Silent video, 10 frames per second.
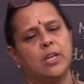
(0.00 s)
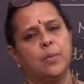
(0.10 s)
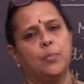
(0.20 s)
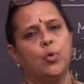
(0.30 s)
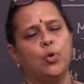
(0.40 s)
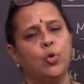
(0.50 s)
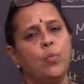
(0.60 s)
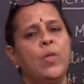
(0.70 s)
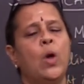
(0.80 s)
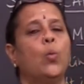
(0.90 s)
report
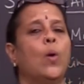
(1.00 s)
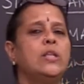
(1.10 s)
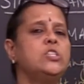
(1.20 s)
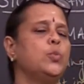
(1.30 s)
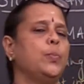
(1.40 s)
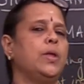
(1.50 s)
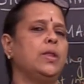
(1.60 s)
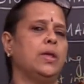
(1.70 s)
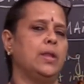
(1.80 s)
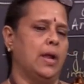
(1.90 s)
to one
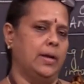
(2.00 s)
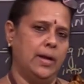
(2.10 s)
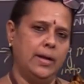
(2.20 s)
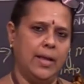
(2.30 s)
superior at a